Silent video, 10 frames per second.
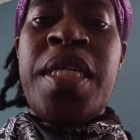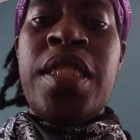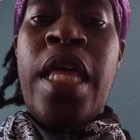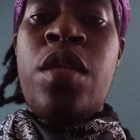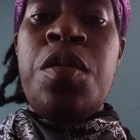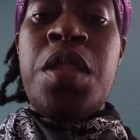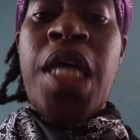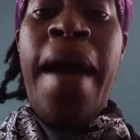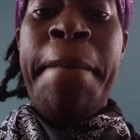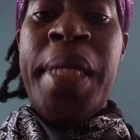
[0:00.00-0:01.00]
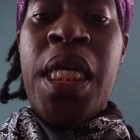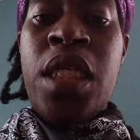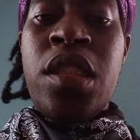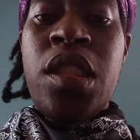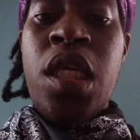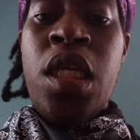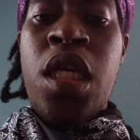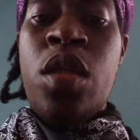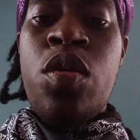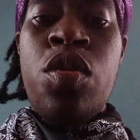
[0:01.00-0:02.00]
basically I do topics and
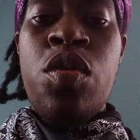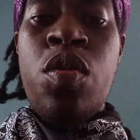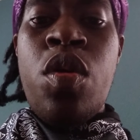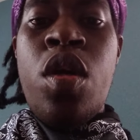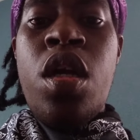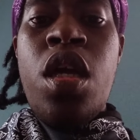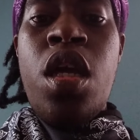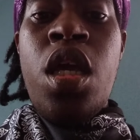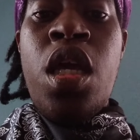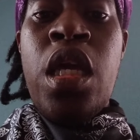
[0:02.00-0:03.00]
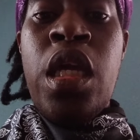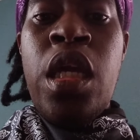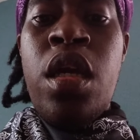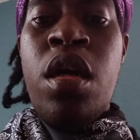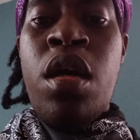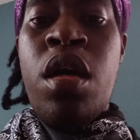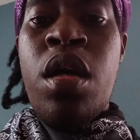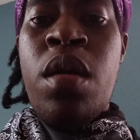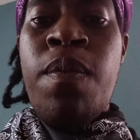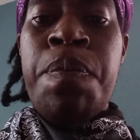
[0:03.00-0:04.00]
I do a
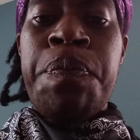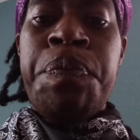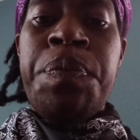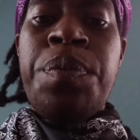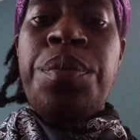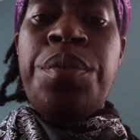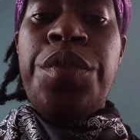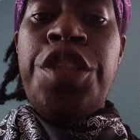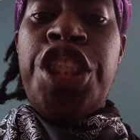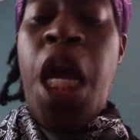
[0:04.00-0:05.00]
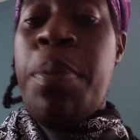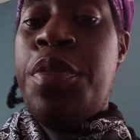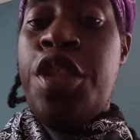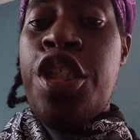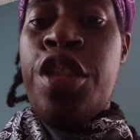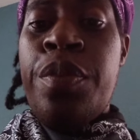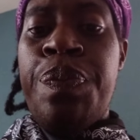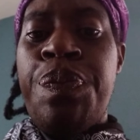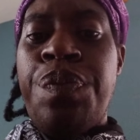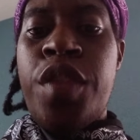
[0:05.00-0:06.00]
um chapter
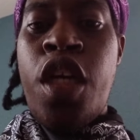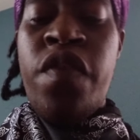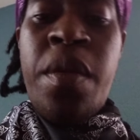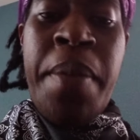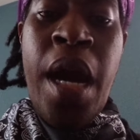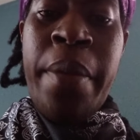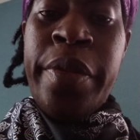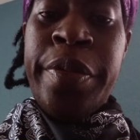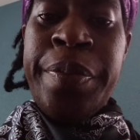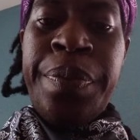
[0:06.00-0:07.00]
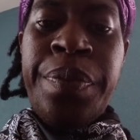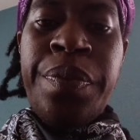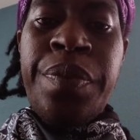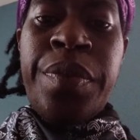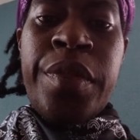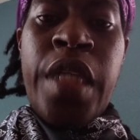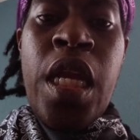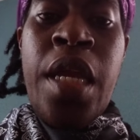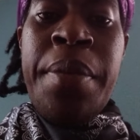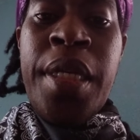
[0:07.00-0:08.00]
of the Bible.
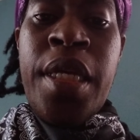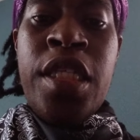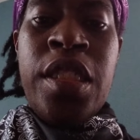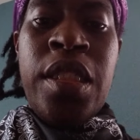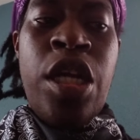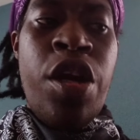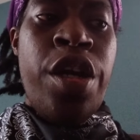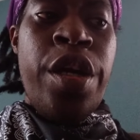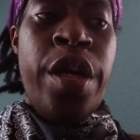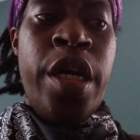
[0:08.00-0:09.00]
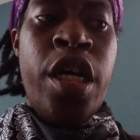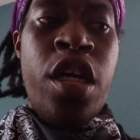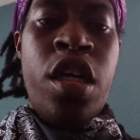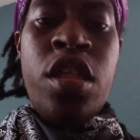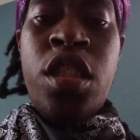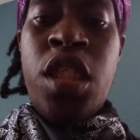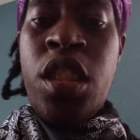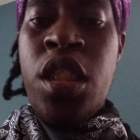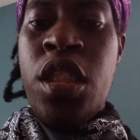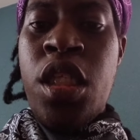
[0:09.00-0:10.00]
And because there are uh
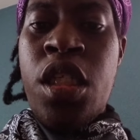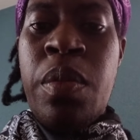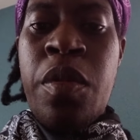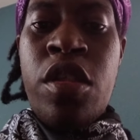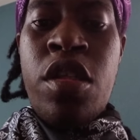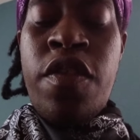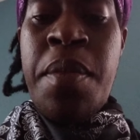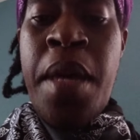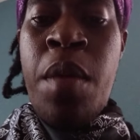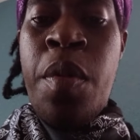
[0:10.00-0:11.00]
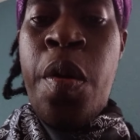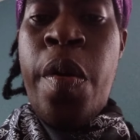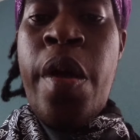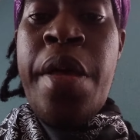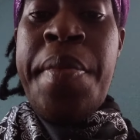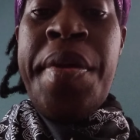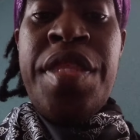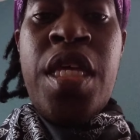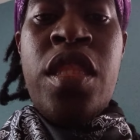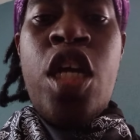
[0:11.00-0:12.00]
66 books of the Bible, but
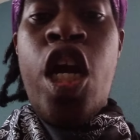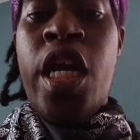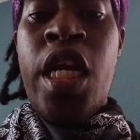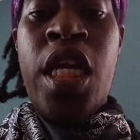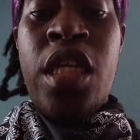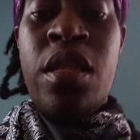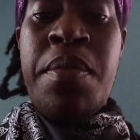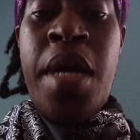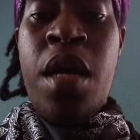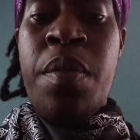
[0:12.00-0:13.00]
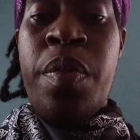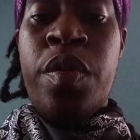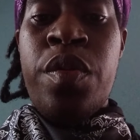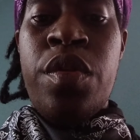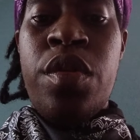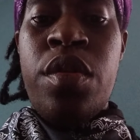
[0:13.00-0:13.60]
then there are hidden Bibles